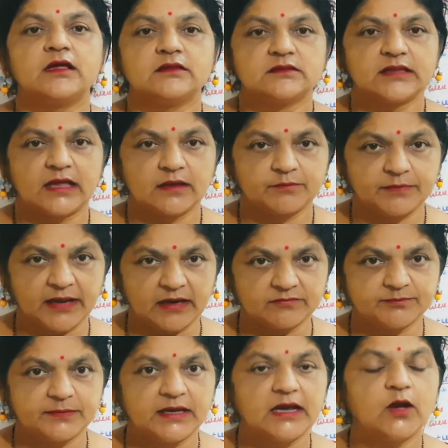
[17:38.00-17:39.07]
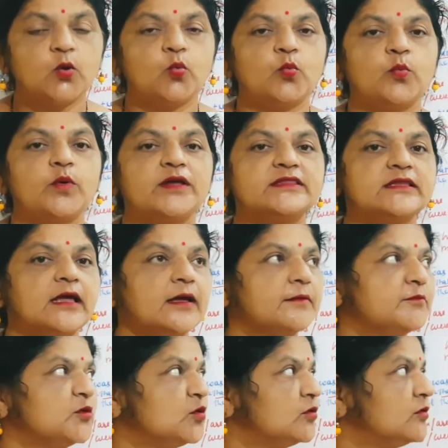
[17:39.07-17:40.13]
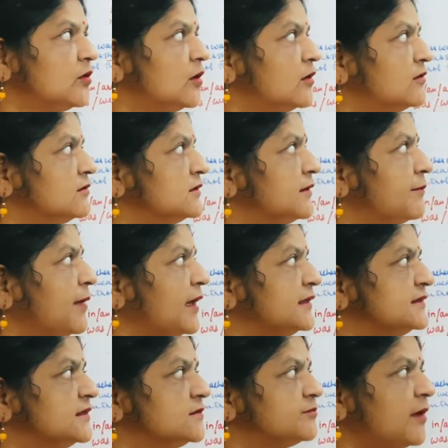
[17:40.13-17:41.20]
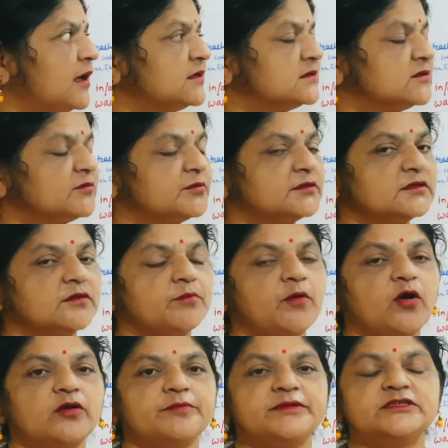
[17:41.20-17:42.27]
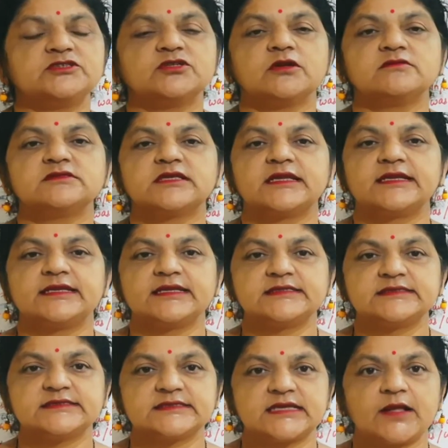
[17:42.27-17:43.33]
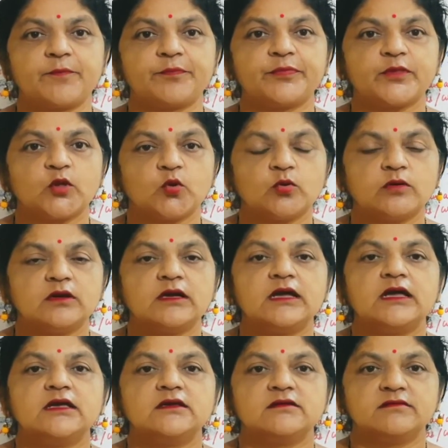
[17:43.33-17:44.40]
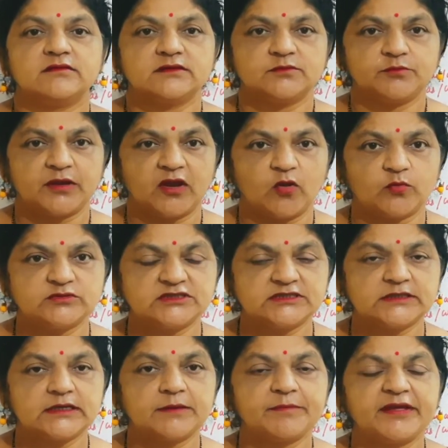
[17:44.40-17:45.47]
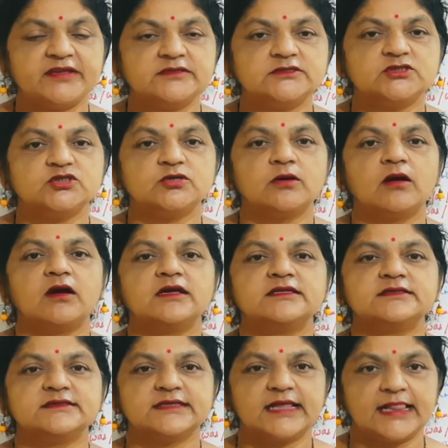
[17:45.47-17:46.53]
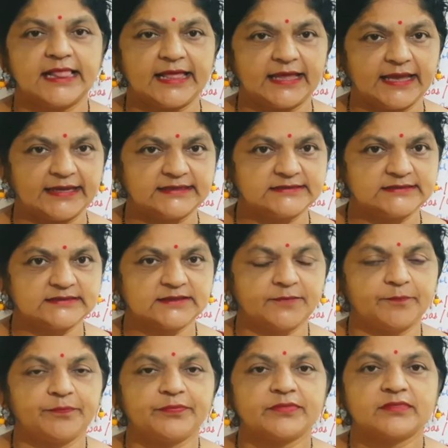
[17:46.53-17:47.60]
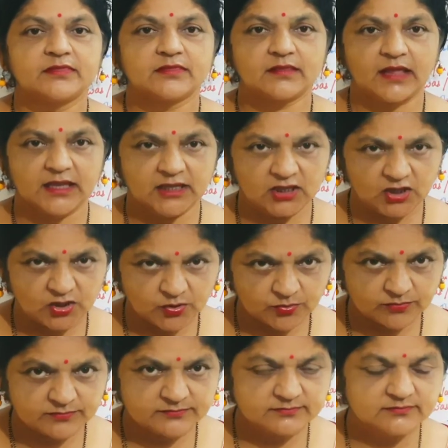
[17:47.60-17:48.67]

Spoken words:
Coming up very soon with another part of transformation of sentence for you. Keep watching my video till the end. Thank you.